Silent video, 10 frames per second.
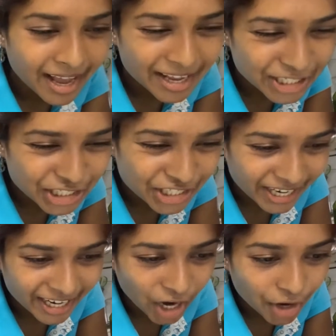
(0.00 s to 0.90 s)
just
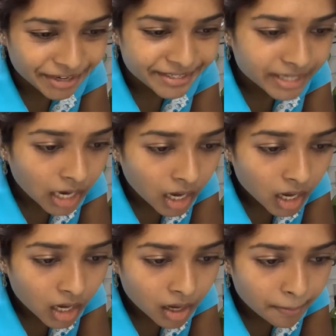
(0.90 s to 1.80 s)
checking on it
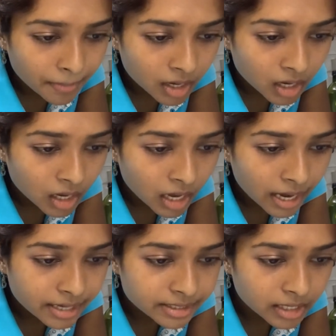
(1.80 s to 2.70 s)
um
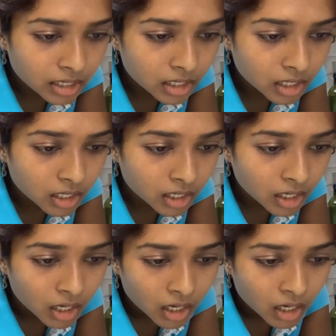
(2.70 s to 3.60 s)
hi skilly
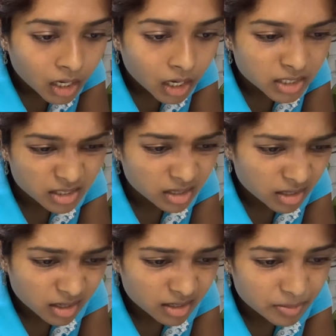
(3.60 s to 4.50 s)
Skelly,
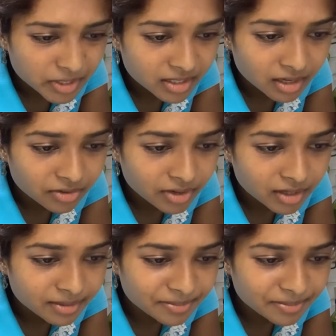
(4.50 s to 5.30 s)
am I saying that right?